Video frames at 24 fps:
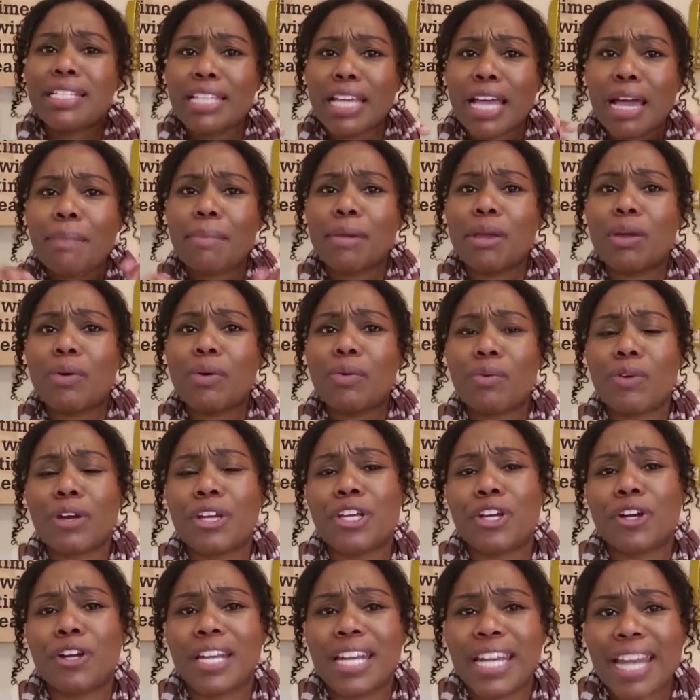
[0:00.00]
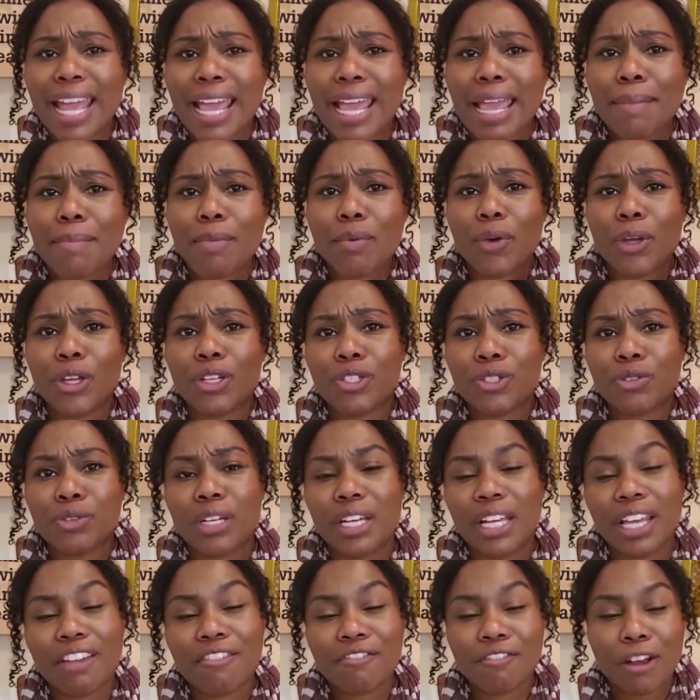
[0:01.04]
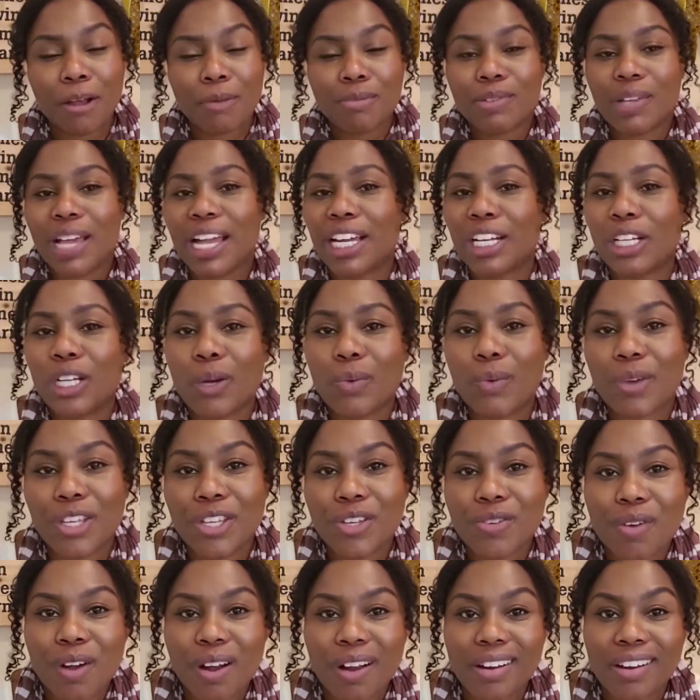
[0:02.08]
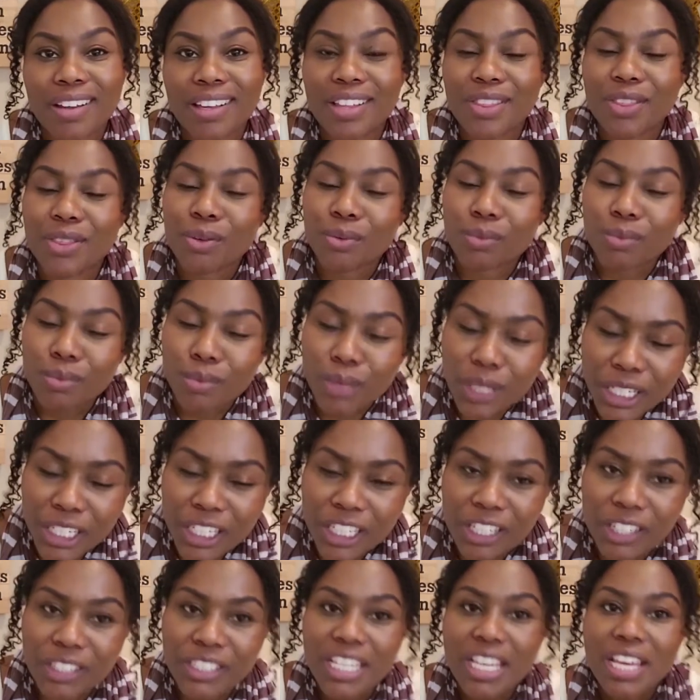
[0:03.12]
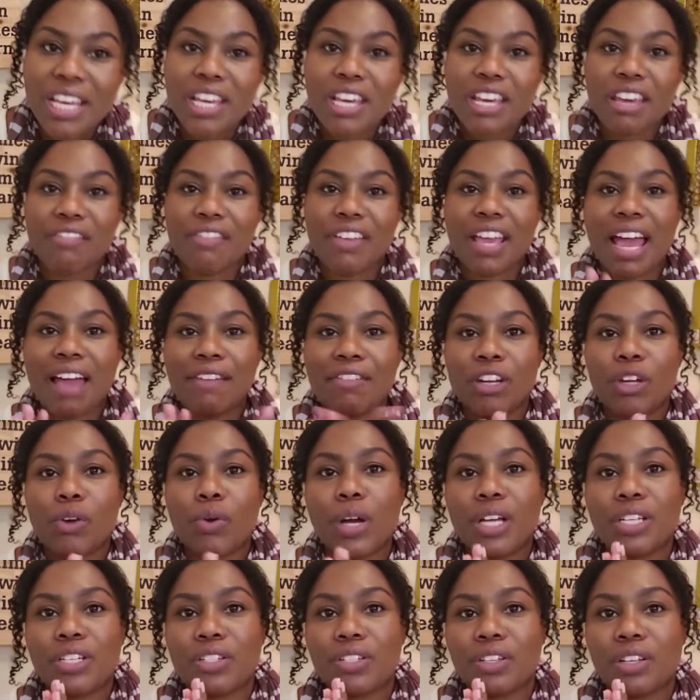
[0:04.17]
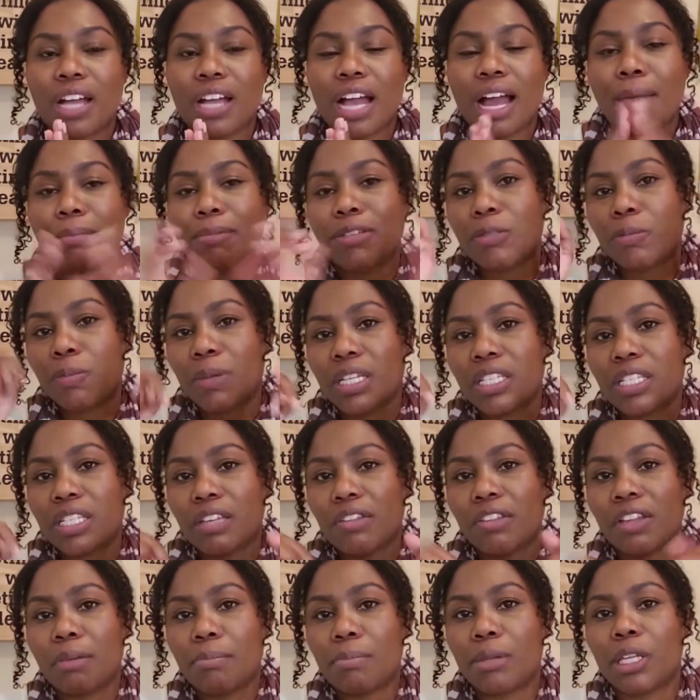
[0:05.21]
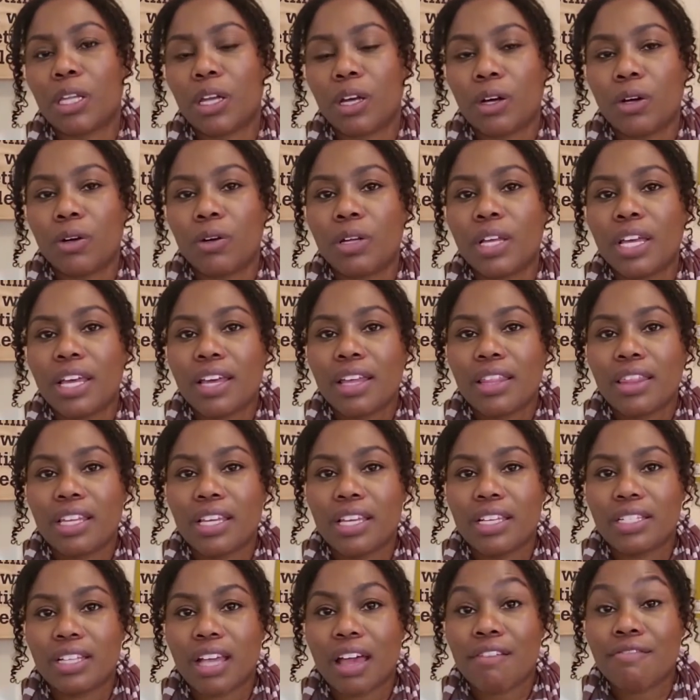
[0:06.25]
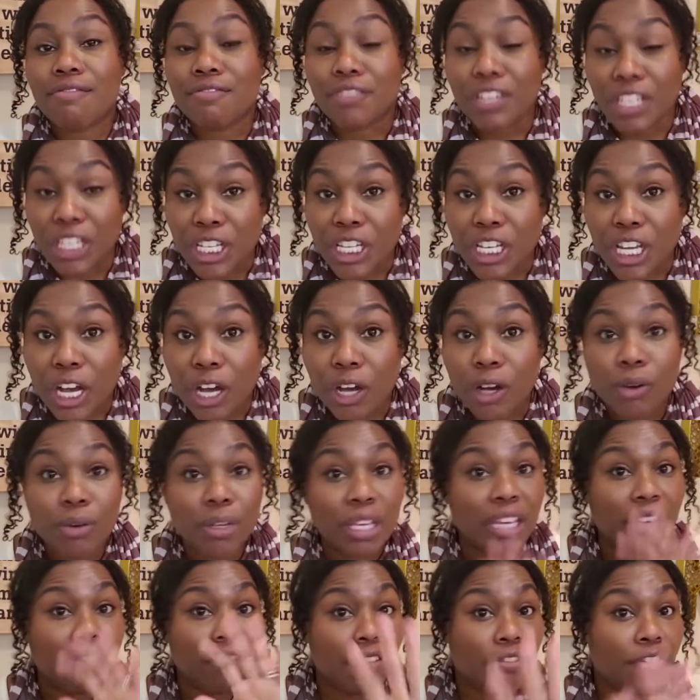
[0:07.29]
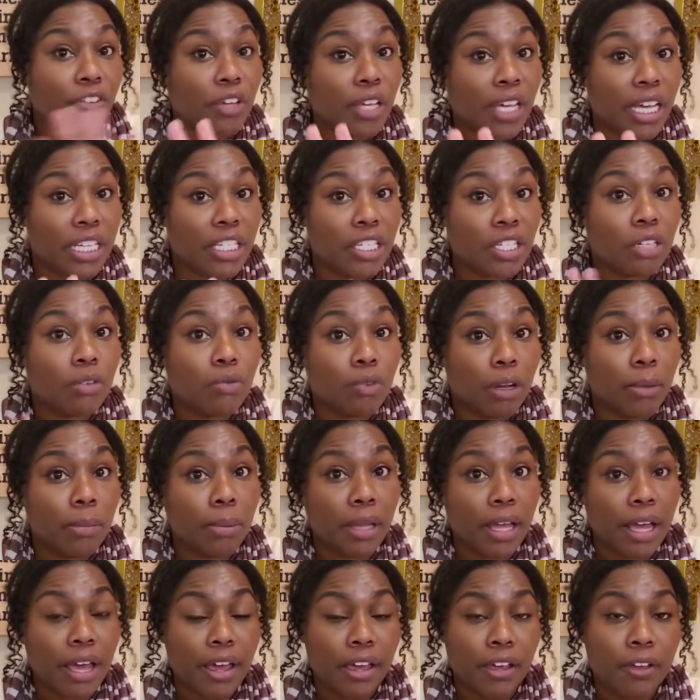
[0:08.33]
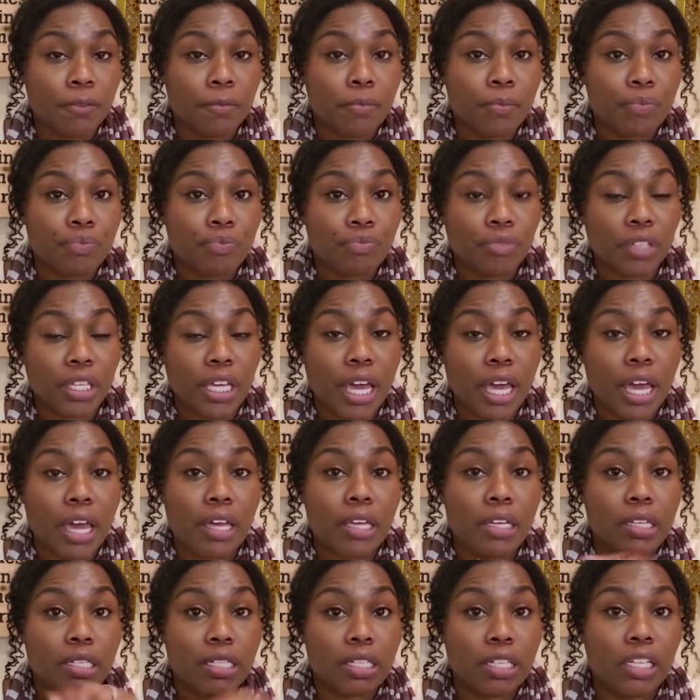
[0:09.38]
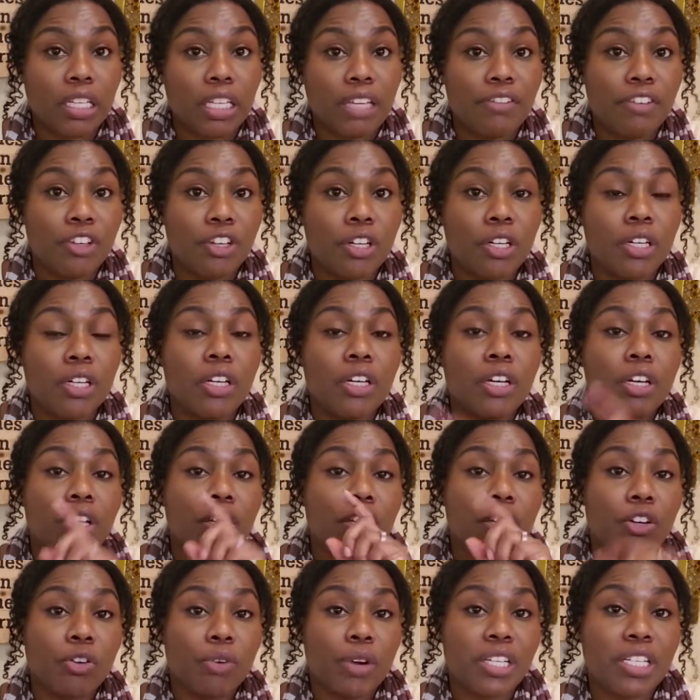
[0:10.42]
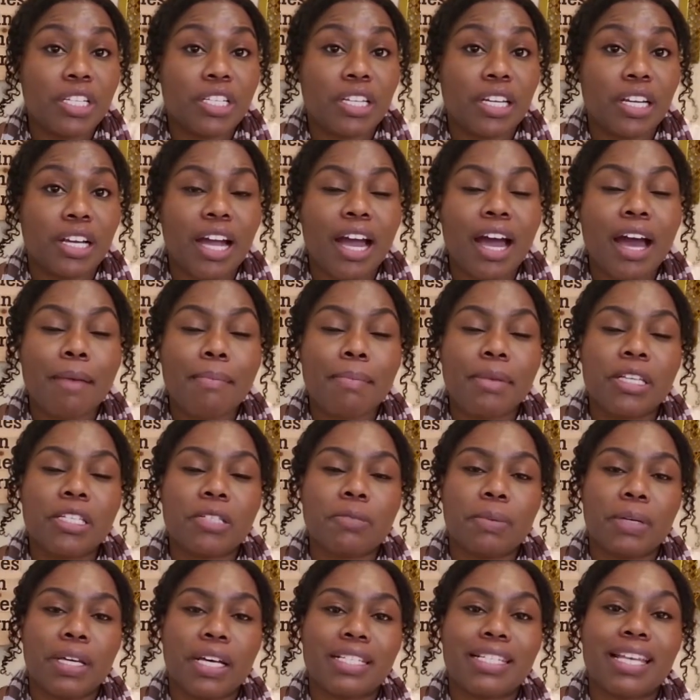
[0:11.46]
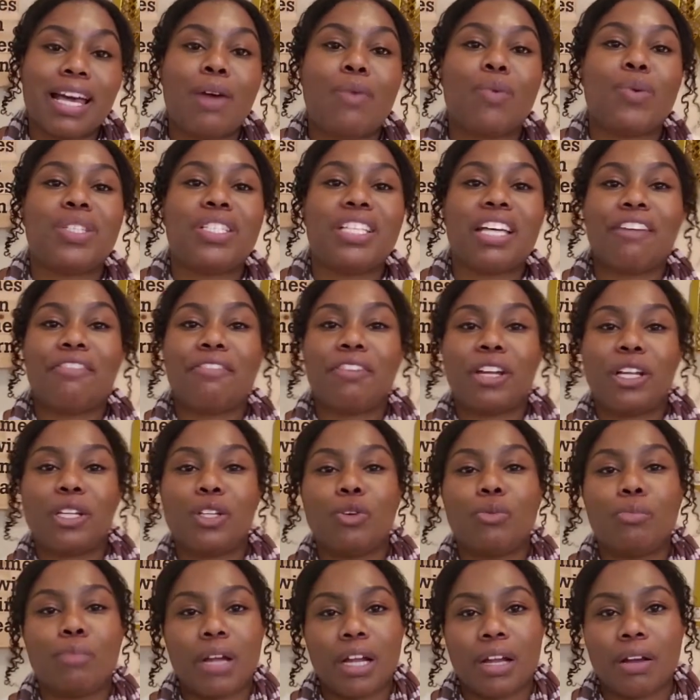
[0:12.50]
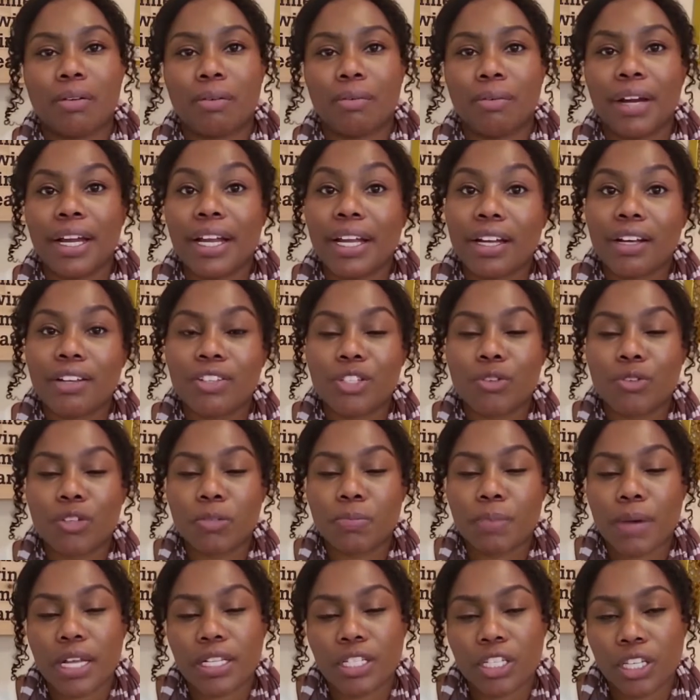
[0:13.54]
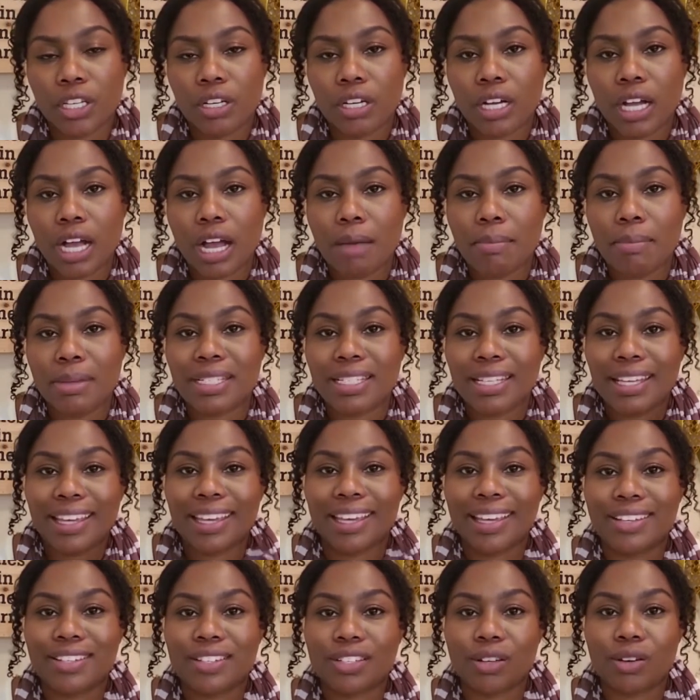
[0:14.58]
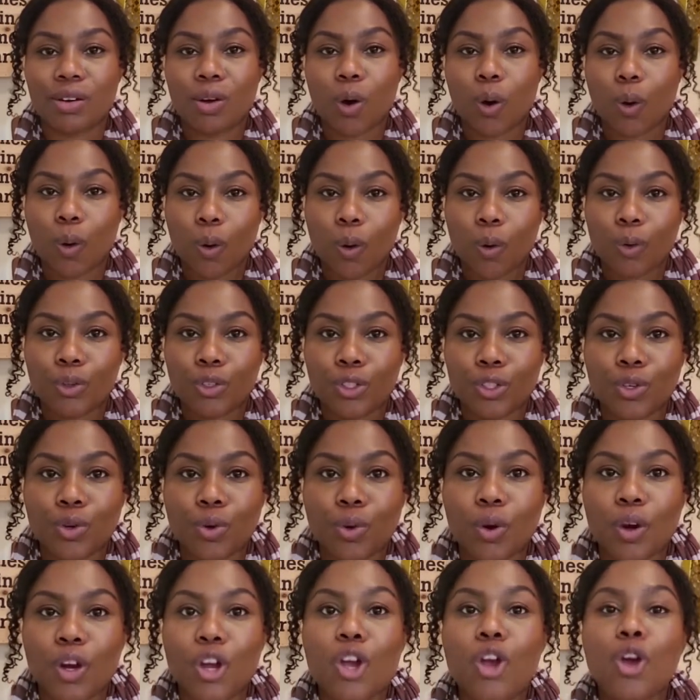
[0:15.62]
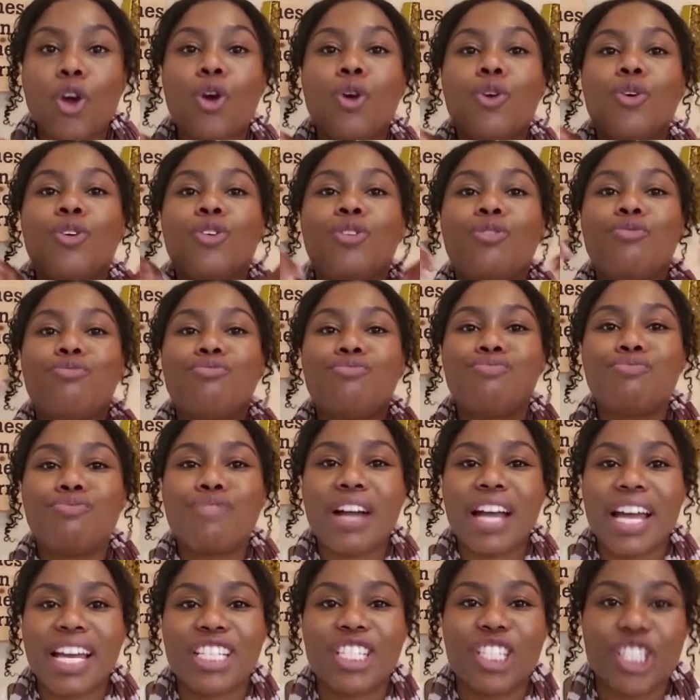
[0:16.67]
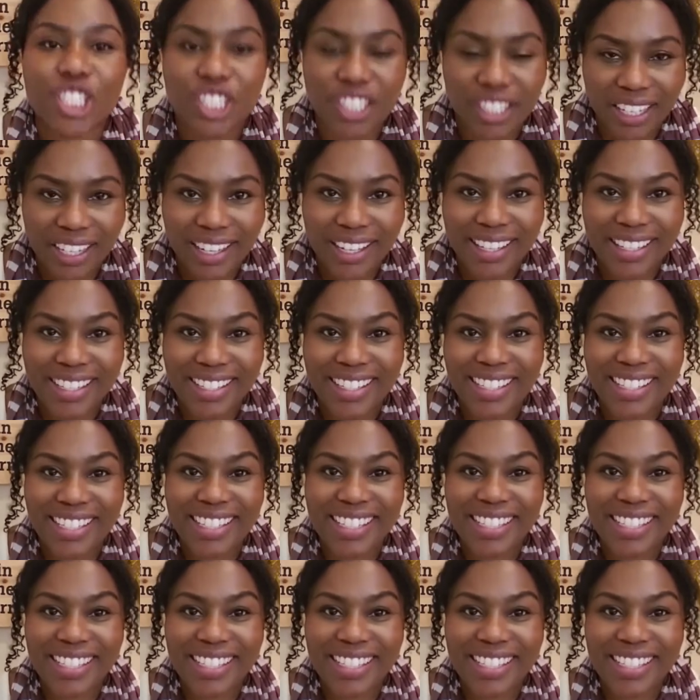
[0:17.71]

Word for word: Tell me your name, where you're tuning in from, so I can know where you are in the world. If you have any questions or comments, please leave them below this video, even if you're catching the replay. Okay, still leave your, your questions in the comments because I will definitely loop back around to respond to your comments and answer all your questions.